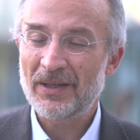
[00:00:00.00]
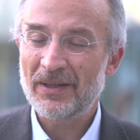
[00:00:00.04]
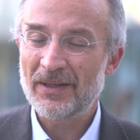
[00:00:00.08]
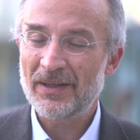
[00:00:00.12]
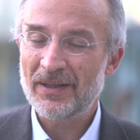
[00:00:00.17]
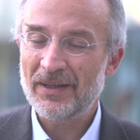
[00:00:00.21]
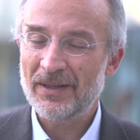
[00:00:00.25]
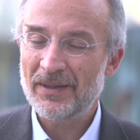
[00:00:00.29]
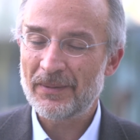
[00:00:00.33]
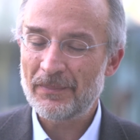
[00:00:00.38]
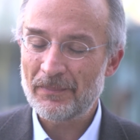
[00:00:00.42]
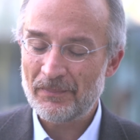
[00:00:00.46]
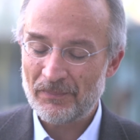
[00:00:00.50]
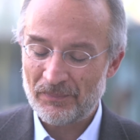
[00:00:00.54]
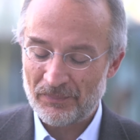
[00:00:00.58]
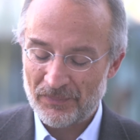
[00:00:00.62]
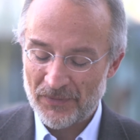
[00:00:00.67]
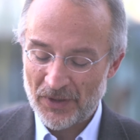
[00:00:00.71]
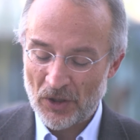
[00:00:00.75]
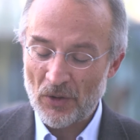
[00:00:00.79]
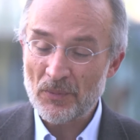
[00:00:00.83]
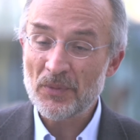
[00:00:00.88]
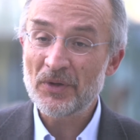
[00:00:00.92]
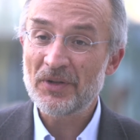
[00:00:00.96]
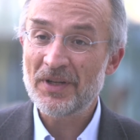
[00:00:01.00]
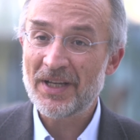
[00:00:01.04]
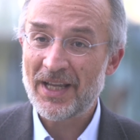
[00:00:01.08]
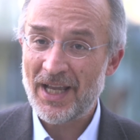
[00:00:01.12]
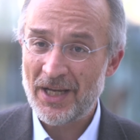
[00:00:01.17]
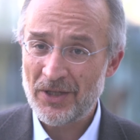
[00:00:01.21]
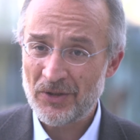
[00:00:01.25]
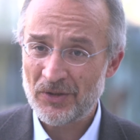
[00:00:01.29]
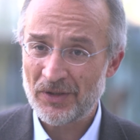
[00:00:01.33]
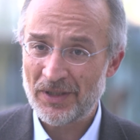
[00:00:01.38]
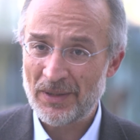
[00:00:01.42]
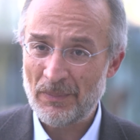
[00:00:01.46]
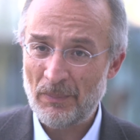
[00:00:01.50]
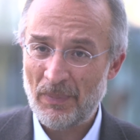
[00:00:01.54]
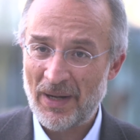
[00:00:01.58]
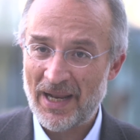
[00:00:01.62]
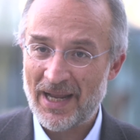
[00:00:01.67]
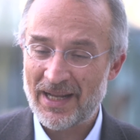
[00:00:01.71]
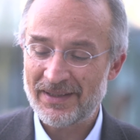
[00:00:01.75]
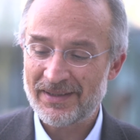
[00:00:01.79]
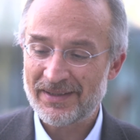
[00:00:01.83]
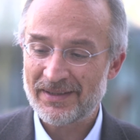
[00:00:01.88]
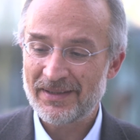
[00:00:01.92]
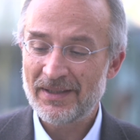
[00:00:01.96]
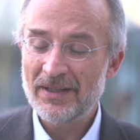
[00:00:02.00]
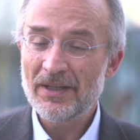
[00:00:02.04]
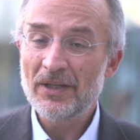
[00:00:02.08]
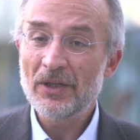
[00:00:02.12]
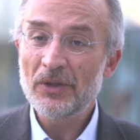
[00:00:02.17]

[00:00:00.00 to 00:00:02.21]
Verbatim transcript: um, communication in plants.